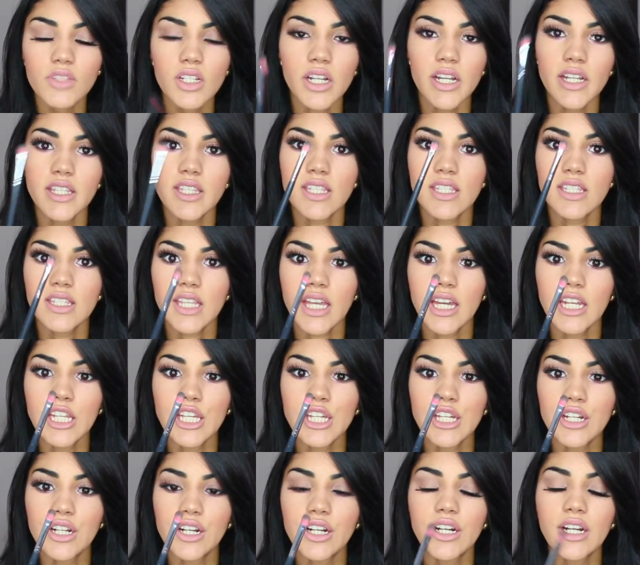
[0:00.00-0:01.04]
It's
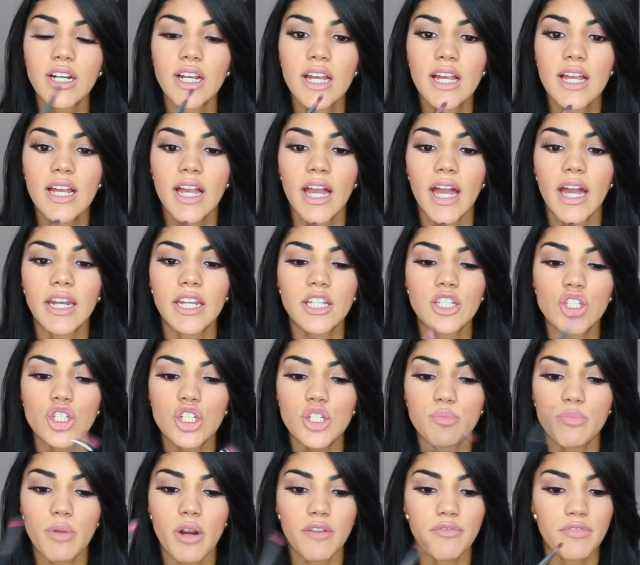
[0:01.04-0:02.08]
skinnier and it's
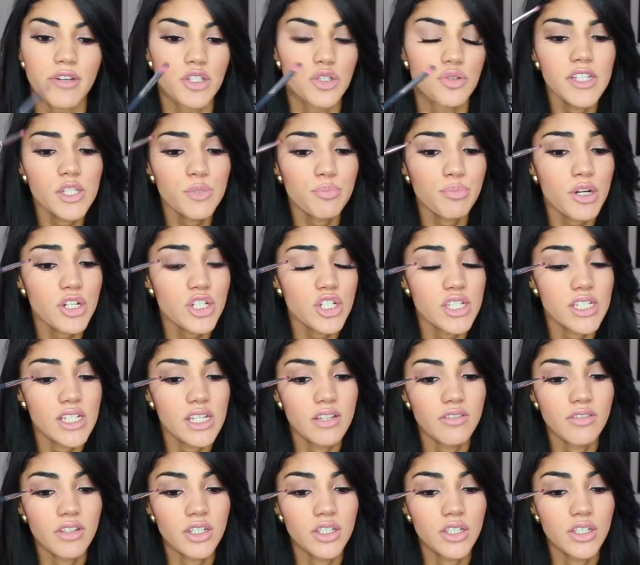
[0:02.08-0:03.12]
just perfect. This brush is
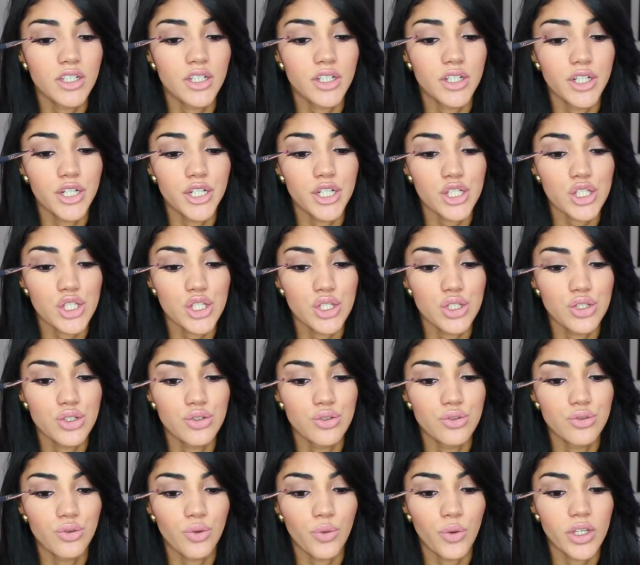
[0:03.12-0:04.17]
even good
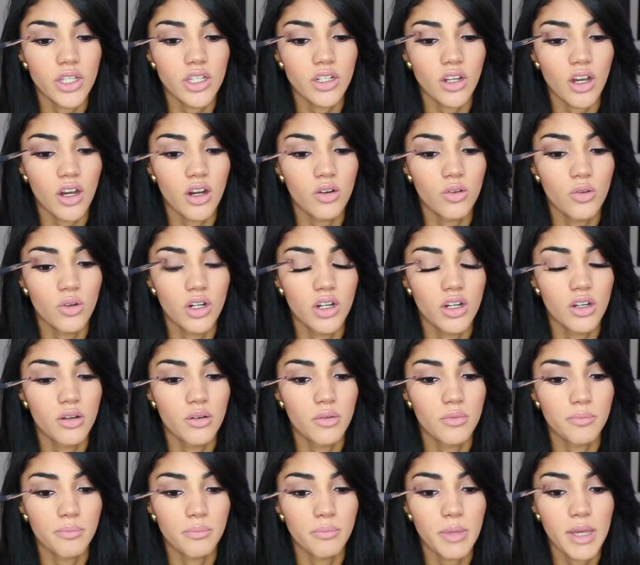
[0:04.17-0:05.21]
to, you know,
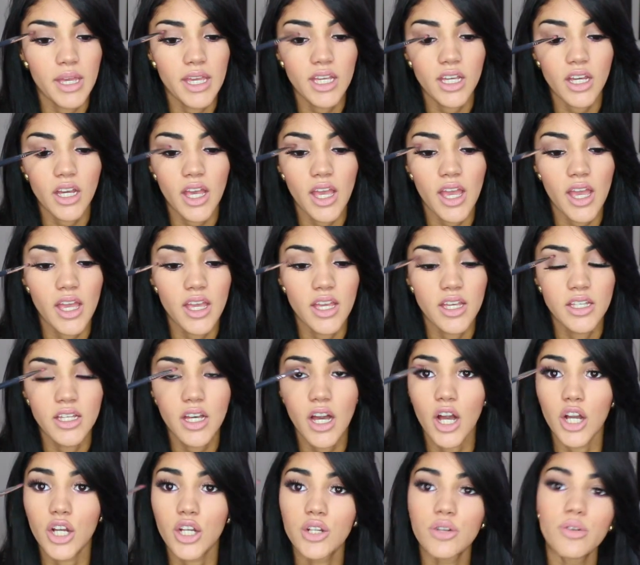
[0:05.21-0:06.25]
make a
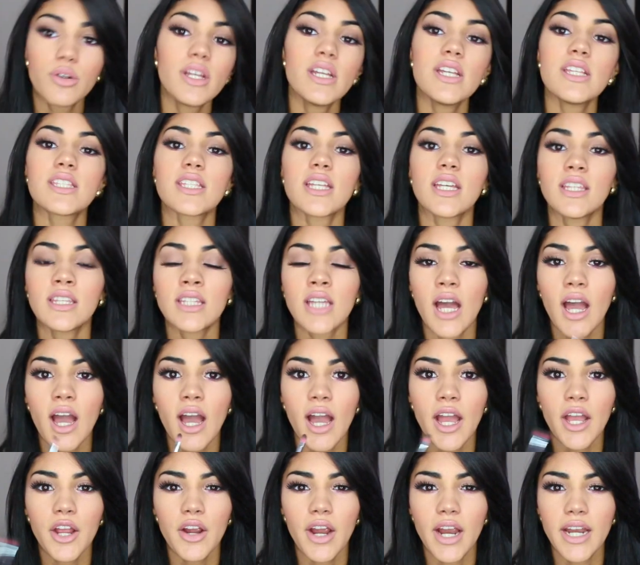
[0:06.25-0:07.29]
cut crease in the
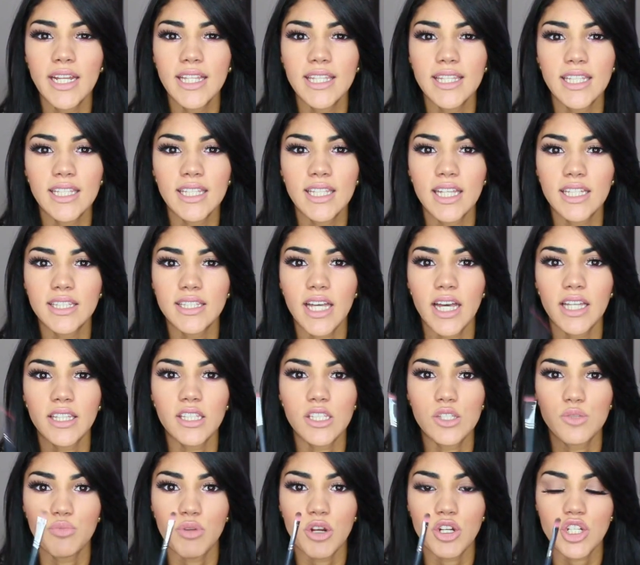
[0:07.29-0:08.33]
eye or anything like that.
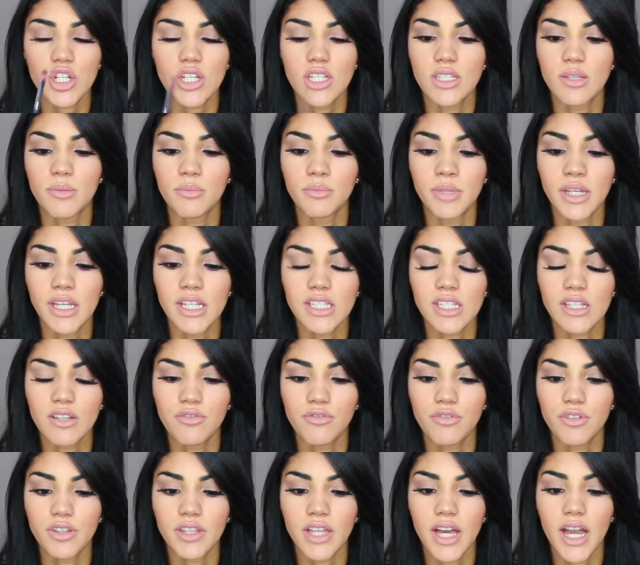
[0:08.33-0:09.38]
This brush is amazing
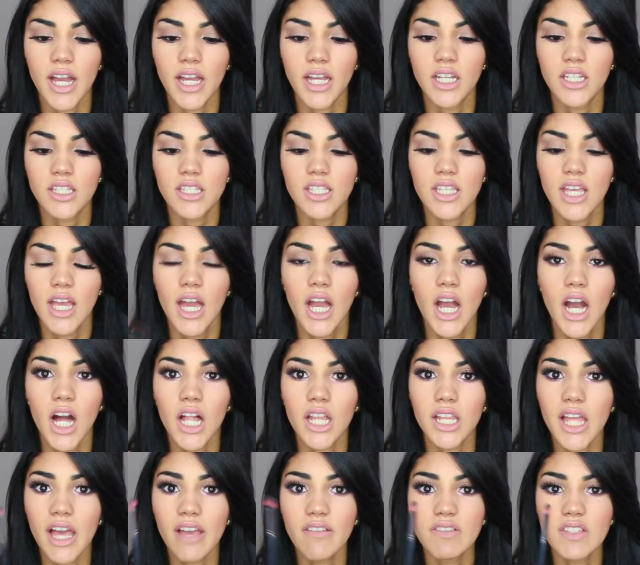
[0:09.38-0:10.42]
for that. It's a
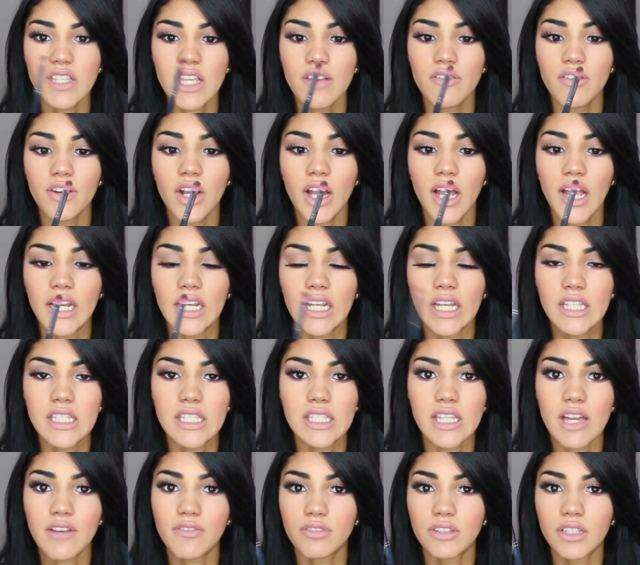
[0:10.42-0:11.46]
lifesaver and it's
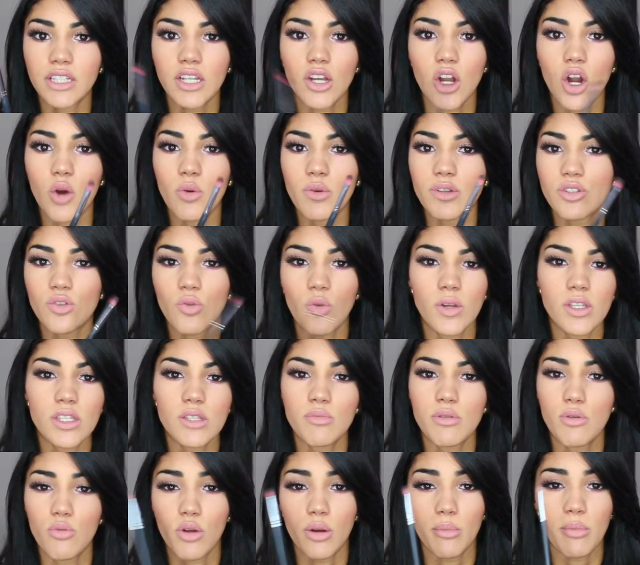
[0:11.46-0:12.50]
definitely always going to
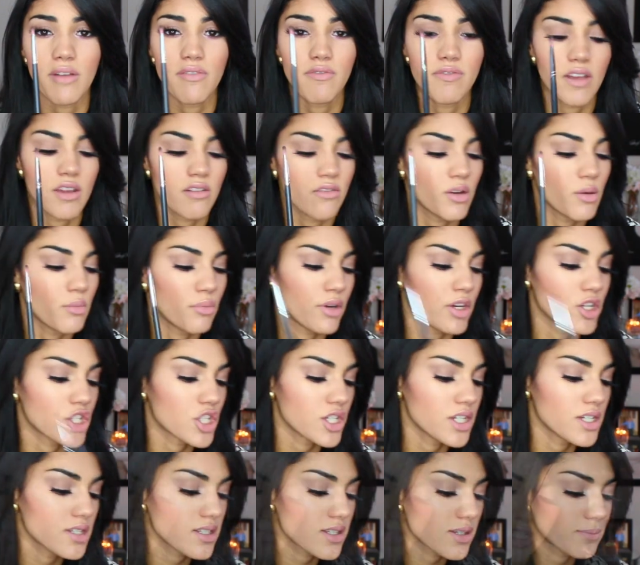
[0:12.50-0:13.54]
be one of my favorite
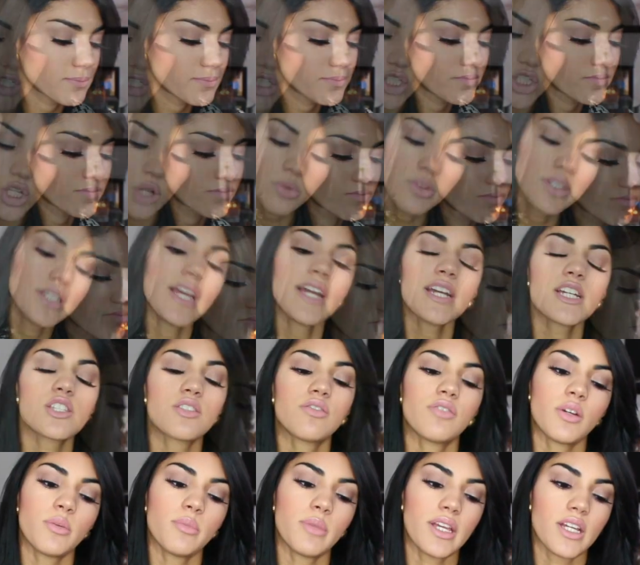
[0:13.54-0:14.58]
brushes. So next
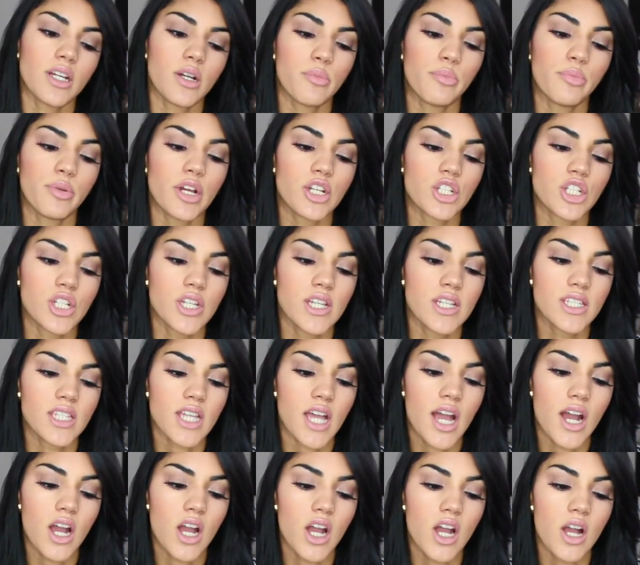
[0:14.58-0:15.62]
for makeup brushes,
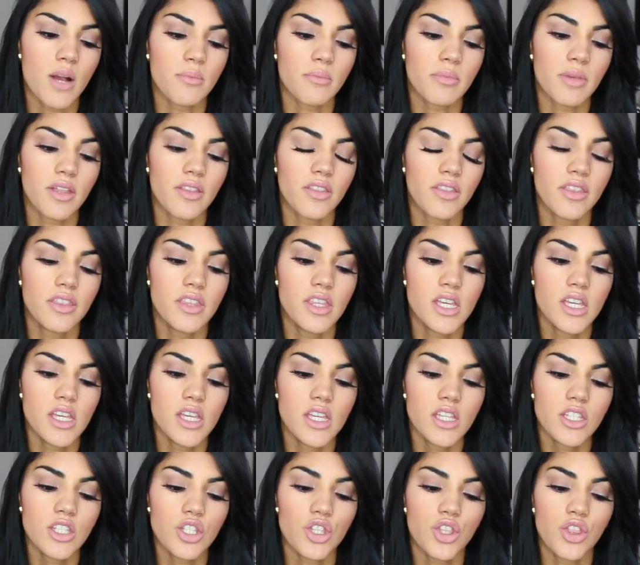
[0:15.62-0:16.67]

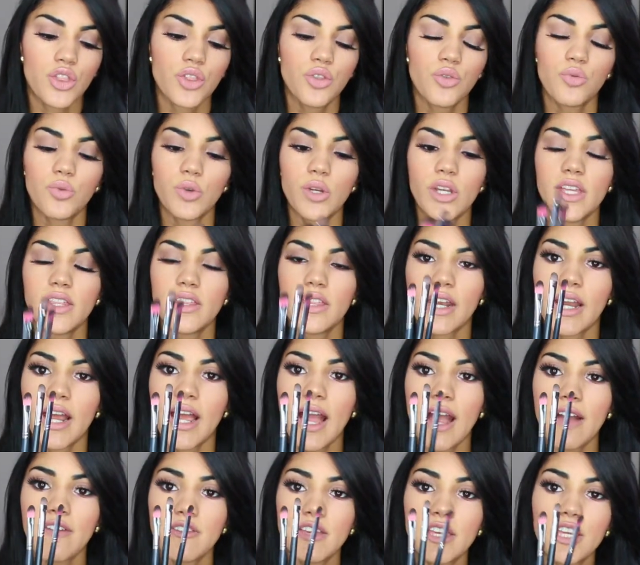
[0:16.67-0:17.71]
these three that I
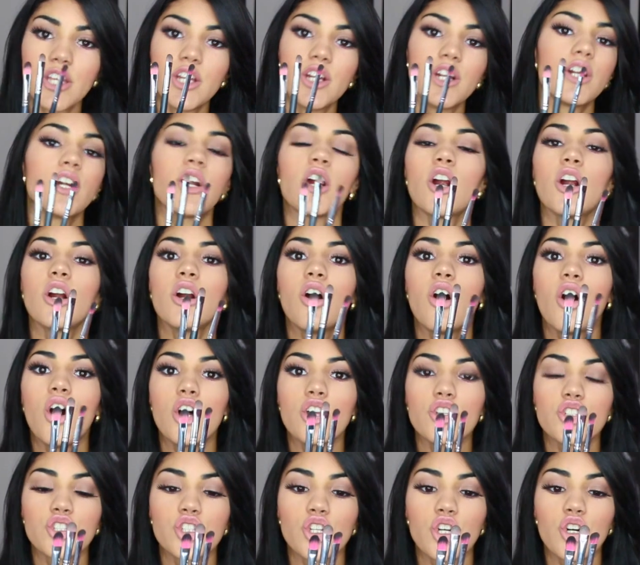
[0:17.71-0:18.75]
have here are
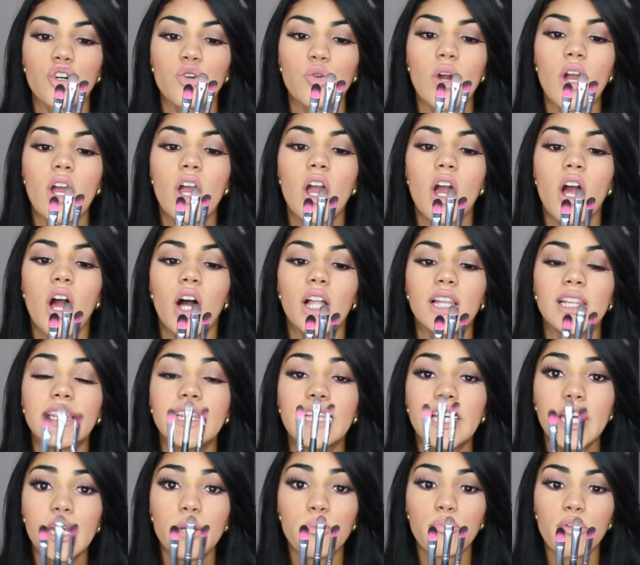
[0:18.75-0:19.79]
also
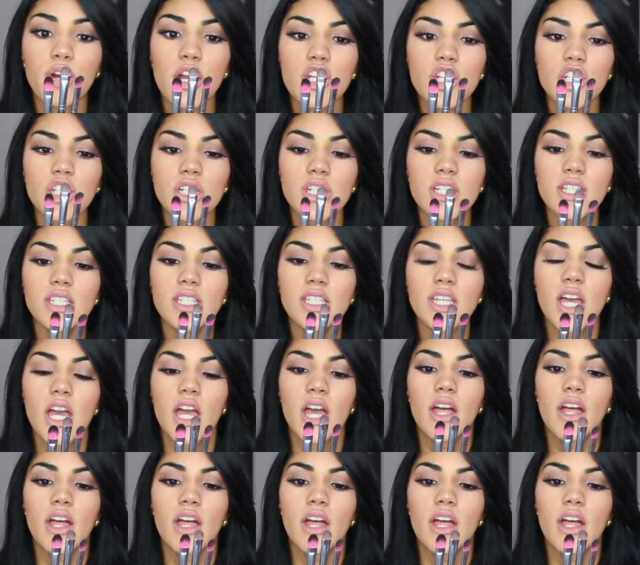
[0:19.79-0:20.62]
lid brushes.